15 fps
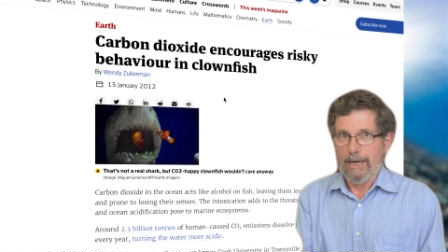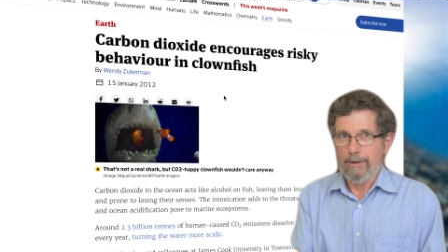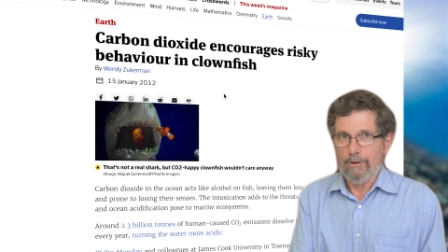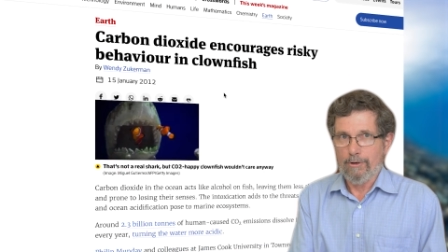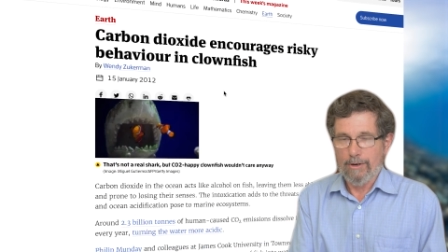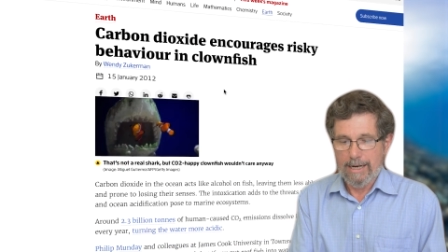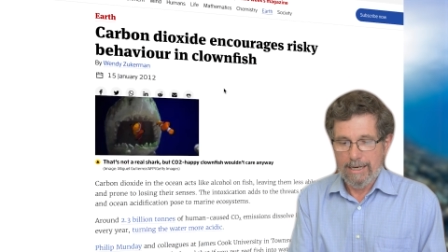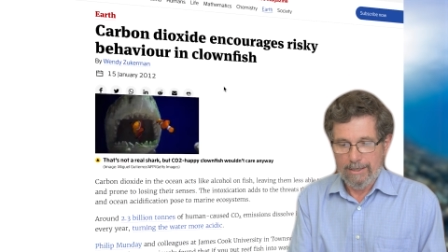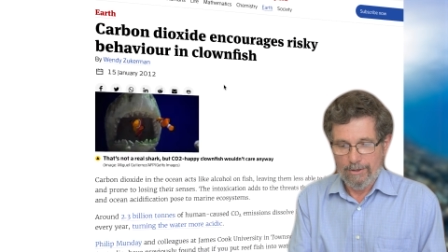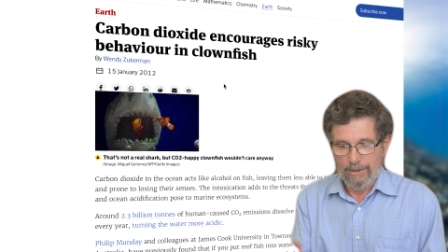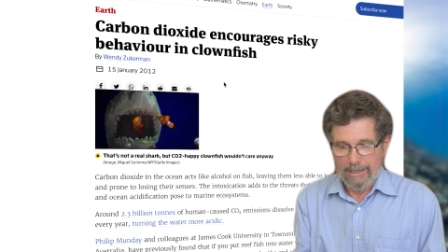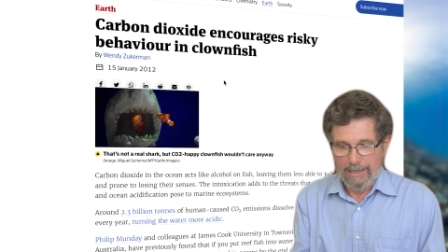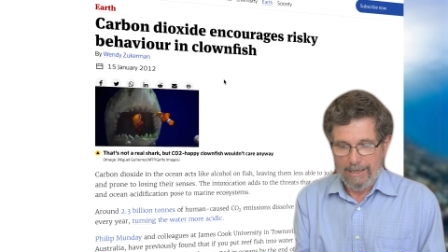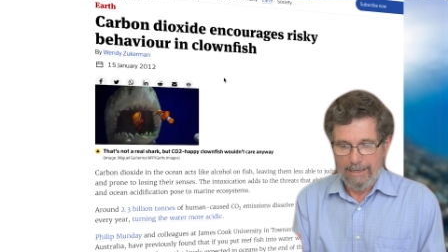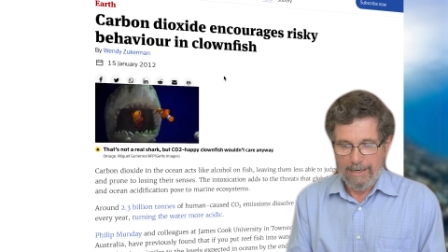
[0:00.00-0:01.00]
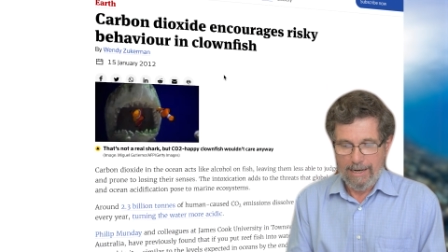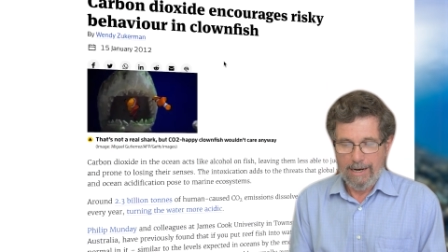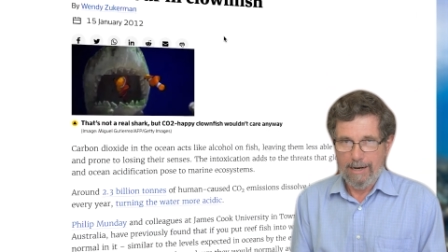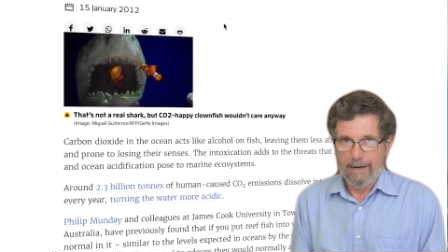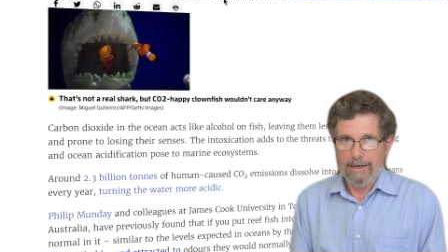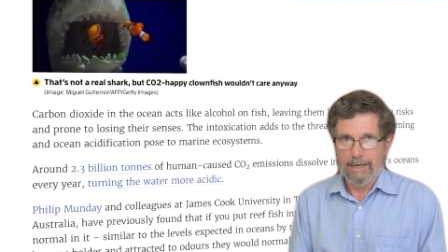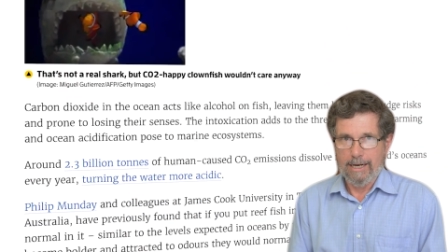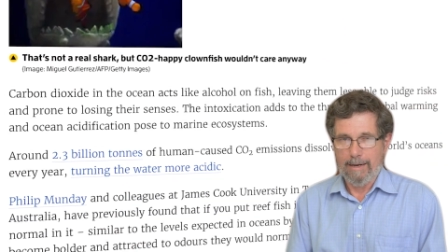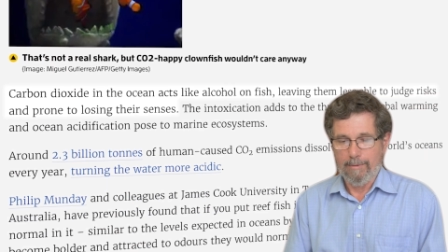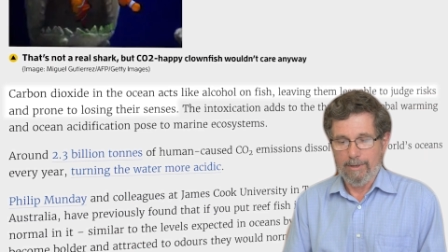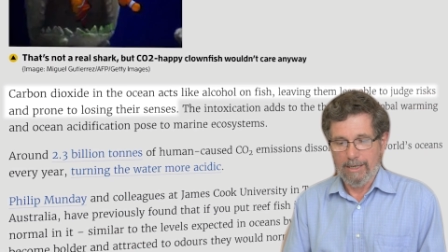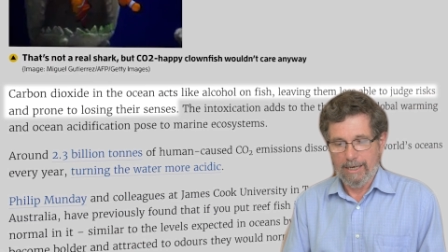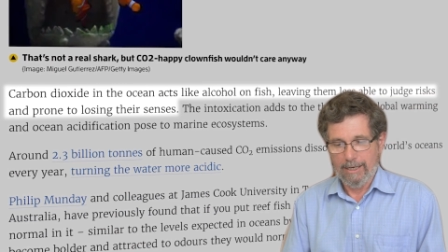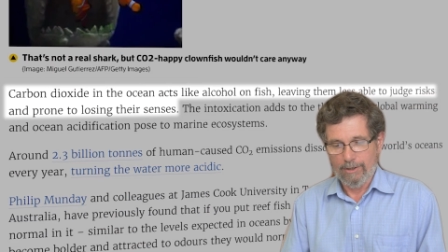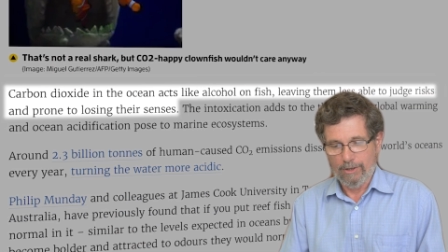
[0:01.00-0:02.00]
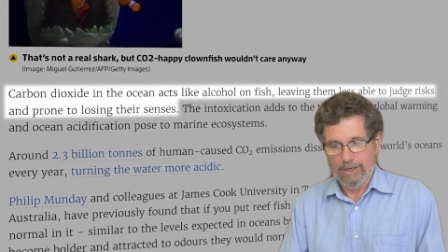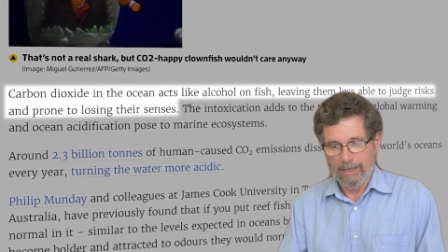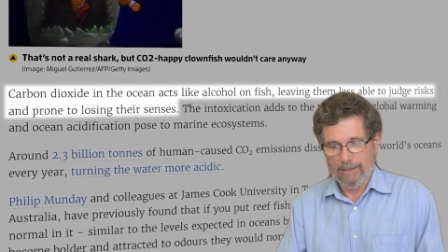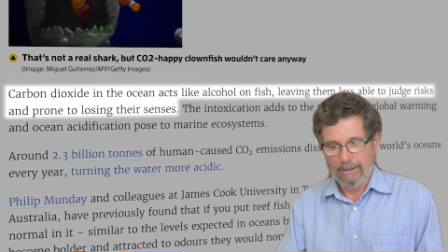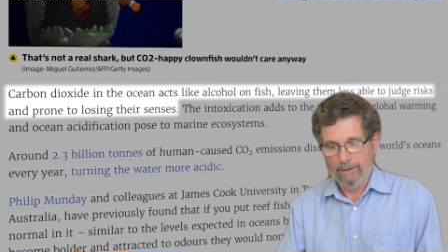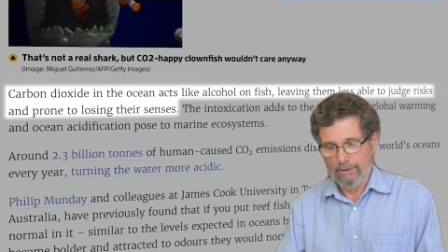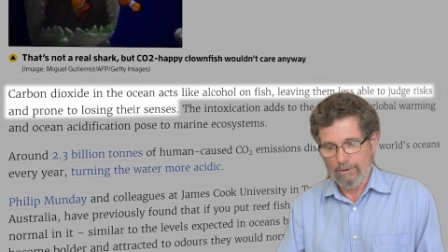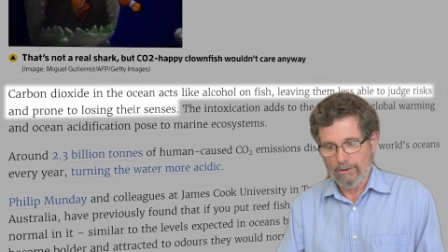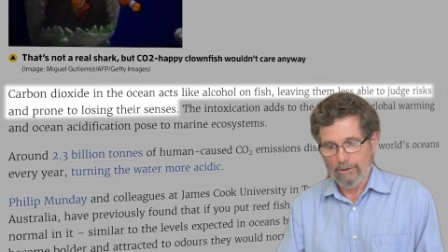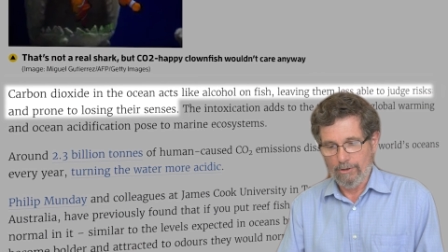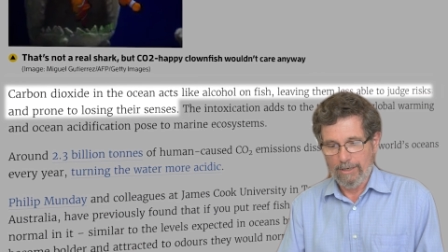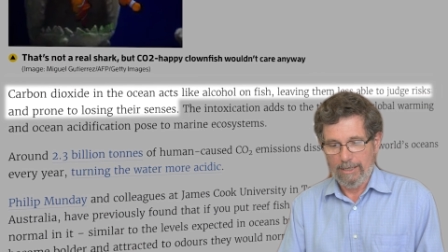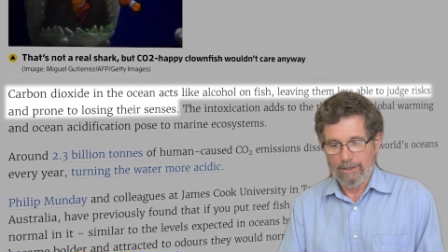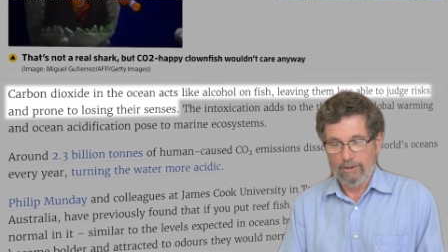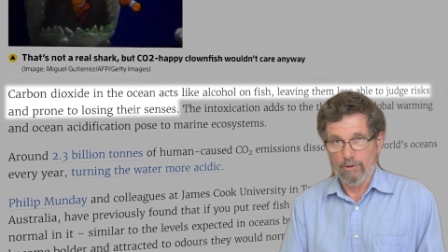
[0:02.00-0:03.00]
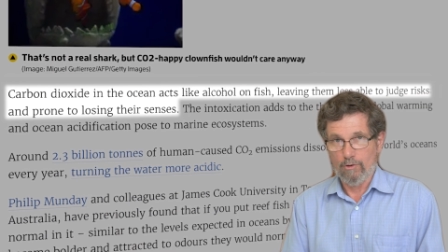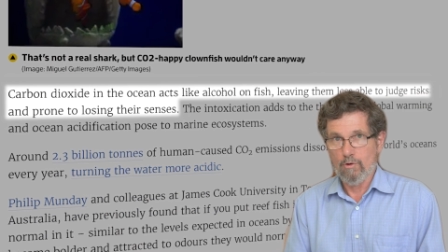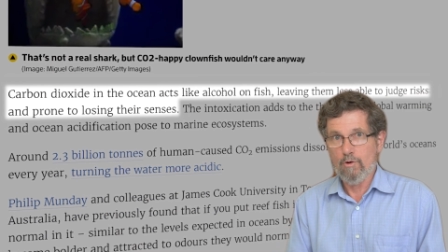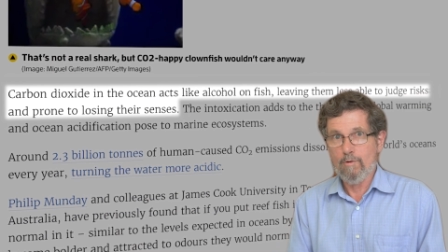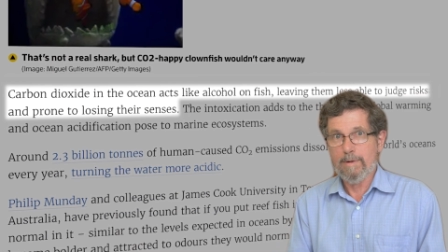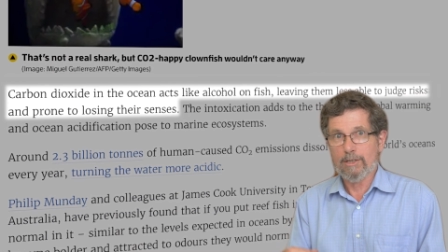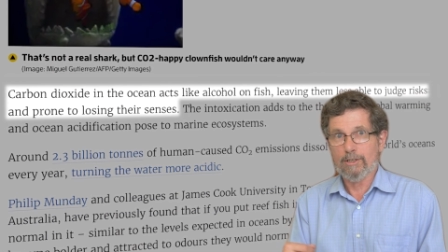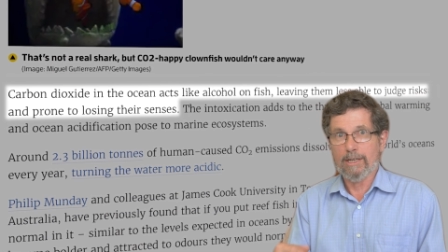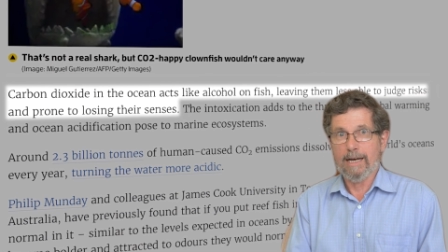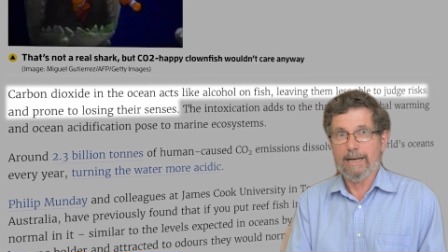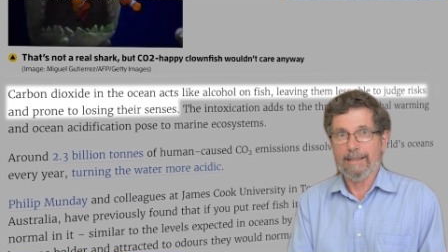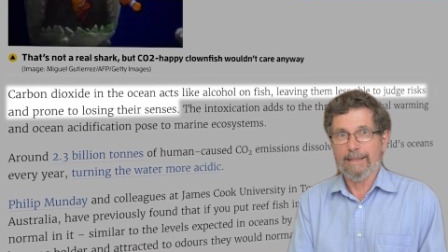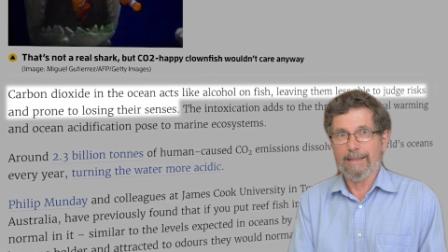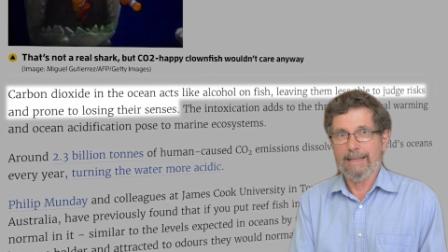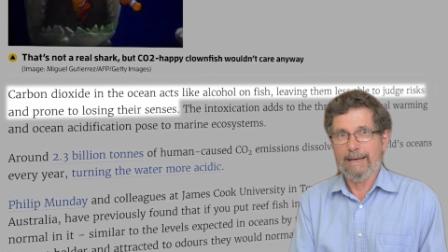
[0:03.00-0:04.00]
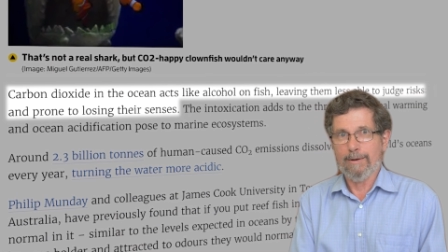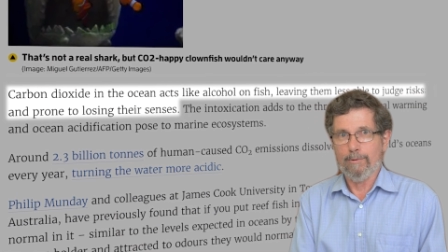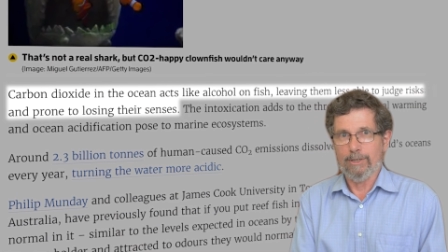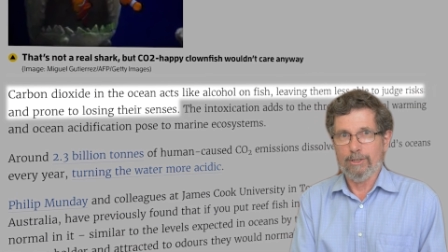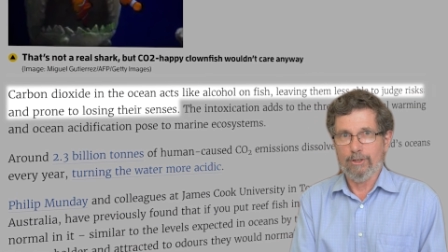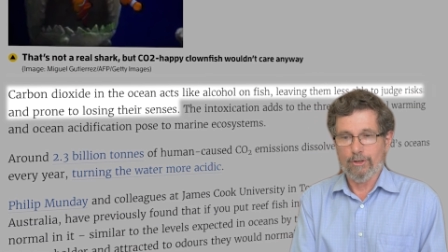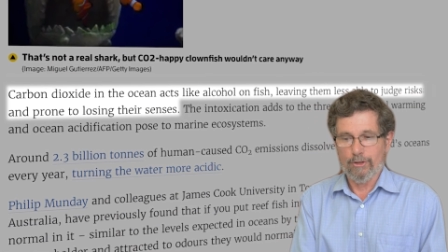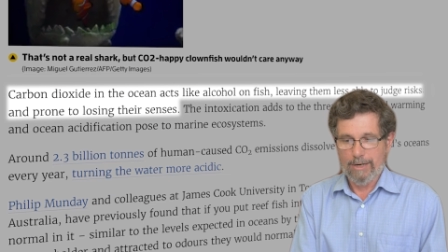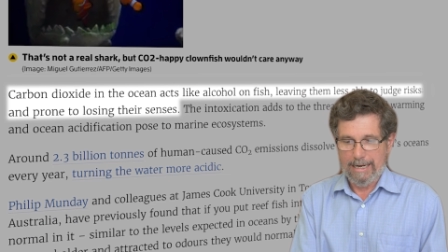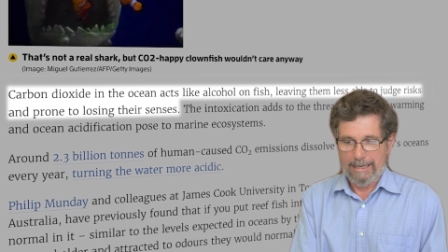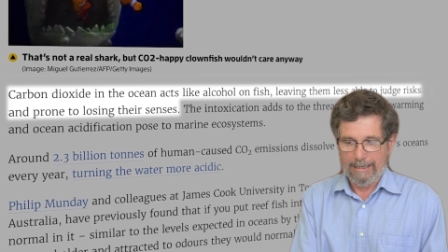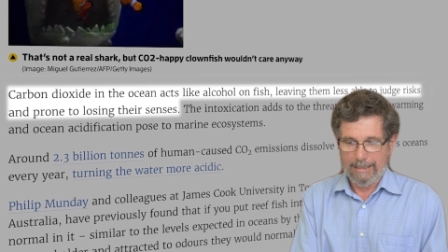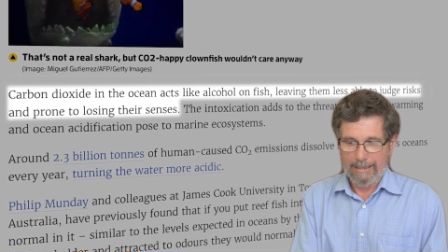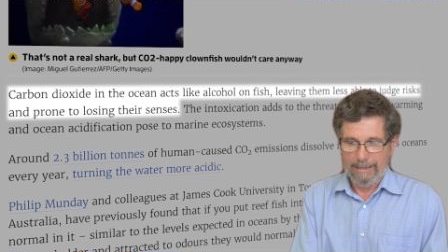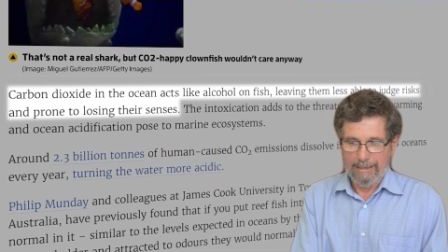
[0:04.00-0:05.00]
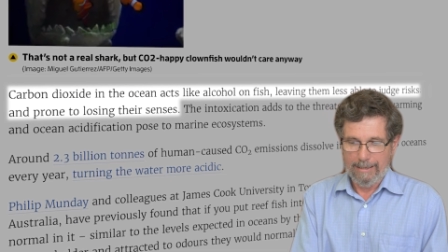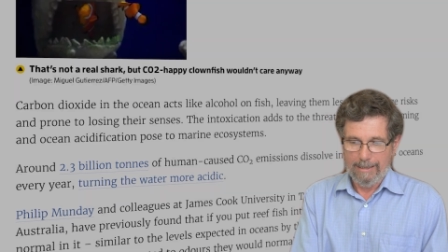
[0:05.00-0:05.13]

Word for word: go crazy in higher carbon dioxide concentrations, almost like that they were drunk,